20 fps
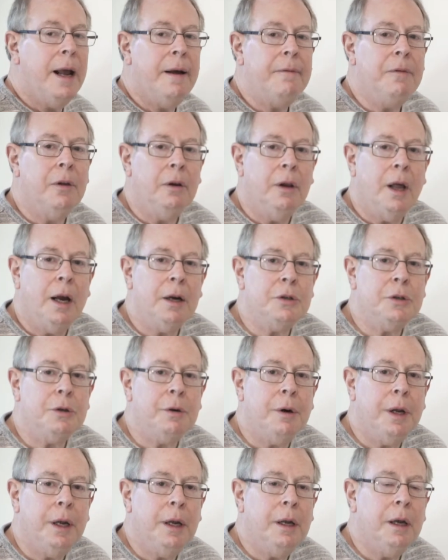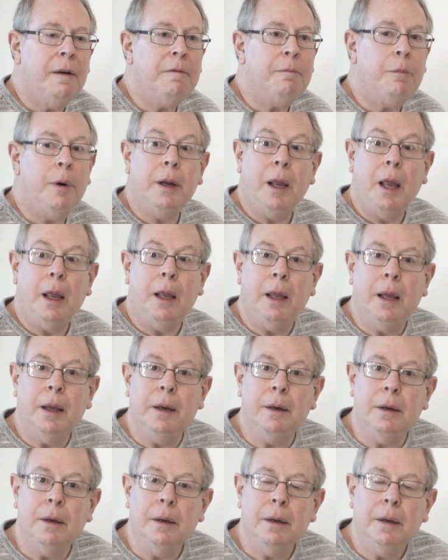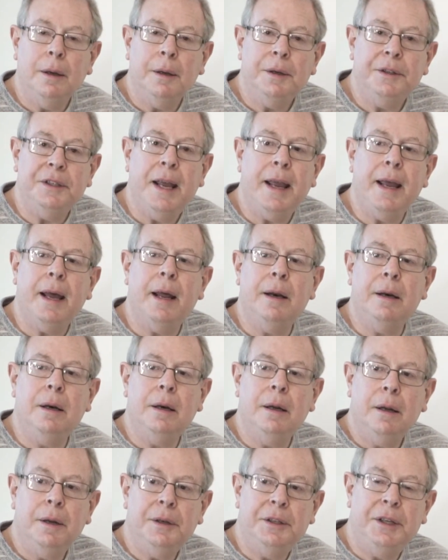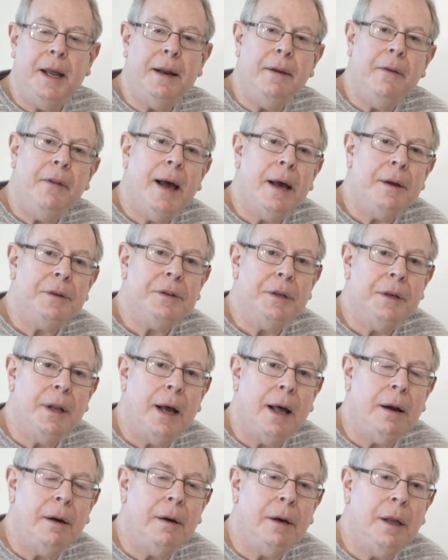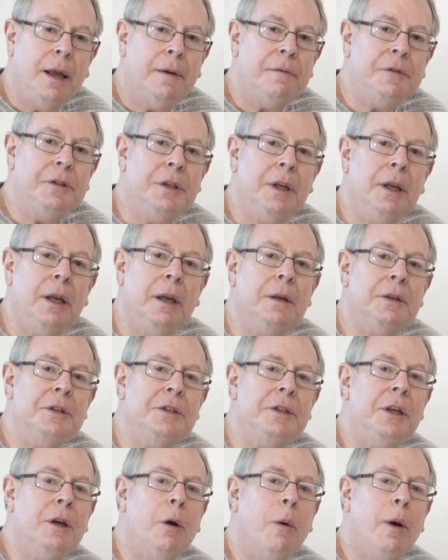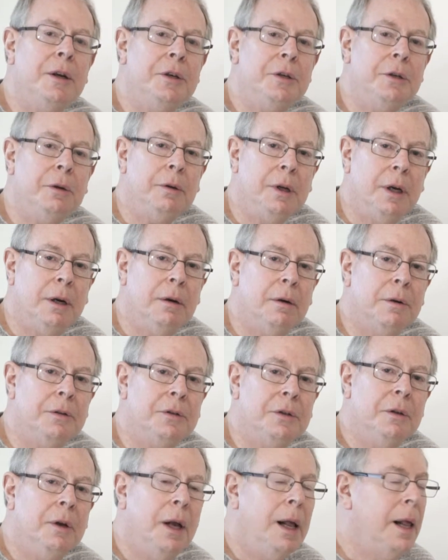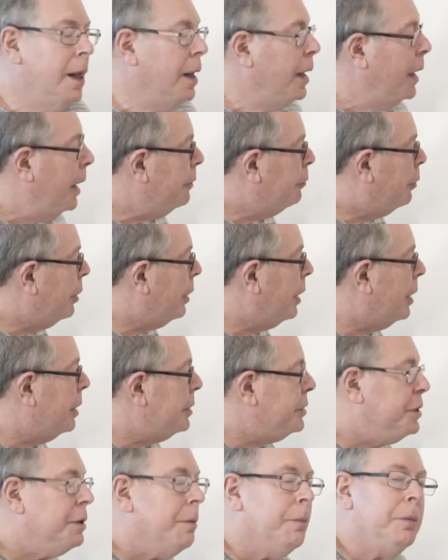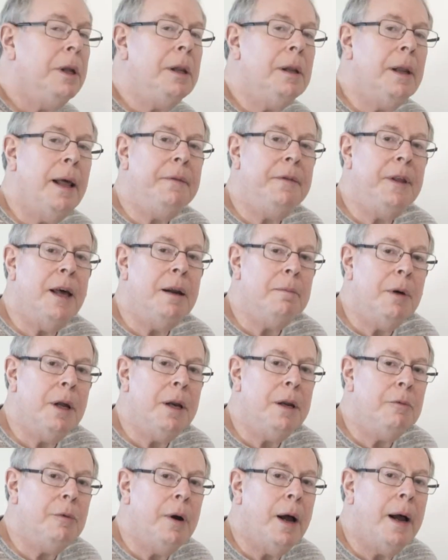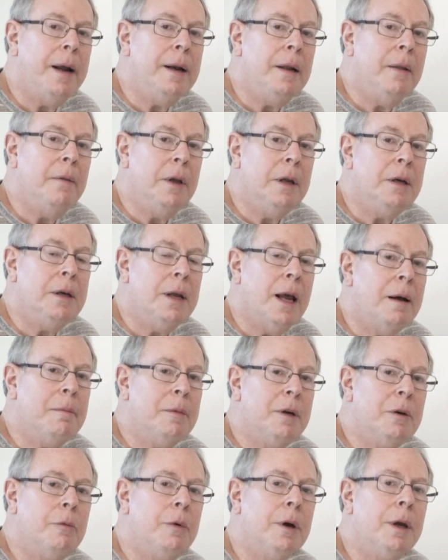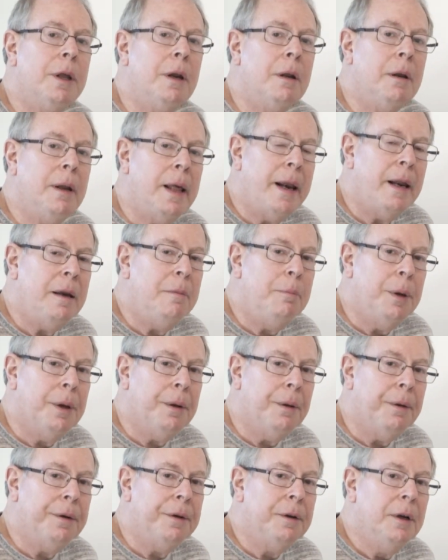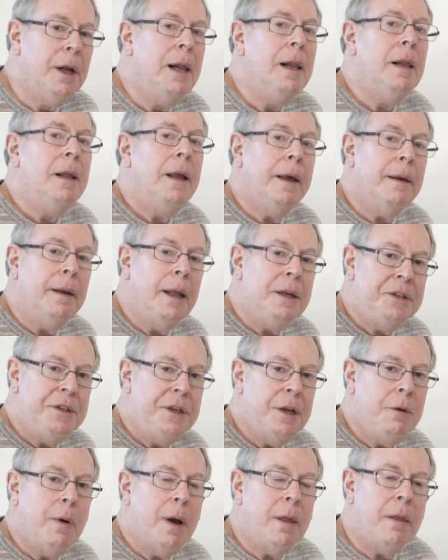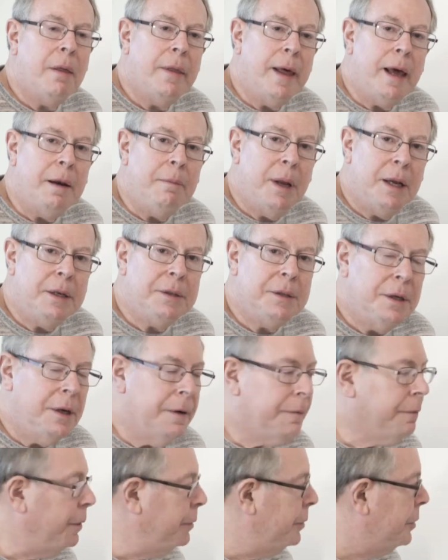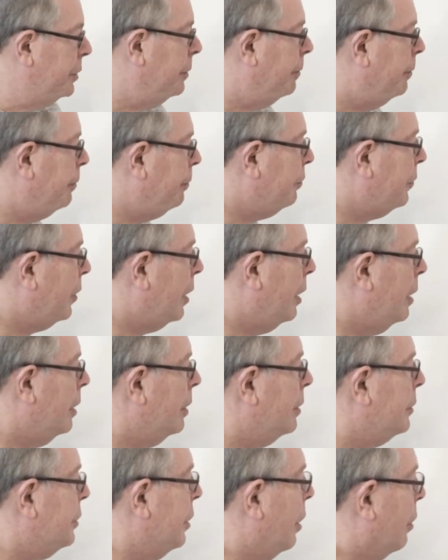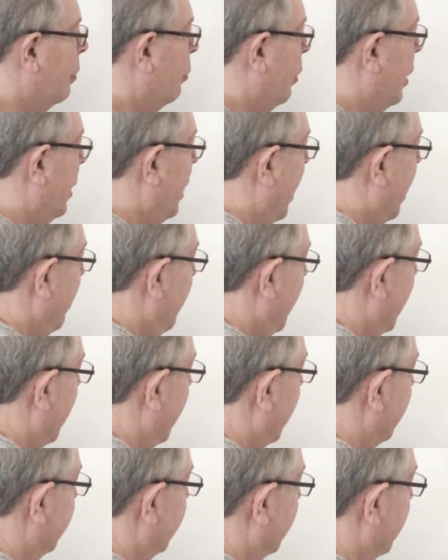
have the luxury of bringing in 10 $10,000 gifts in sequential years, and we're going to simply let that money ride in the endowment. We're going to let it build, and let's see whether that makes a difference. So we now have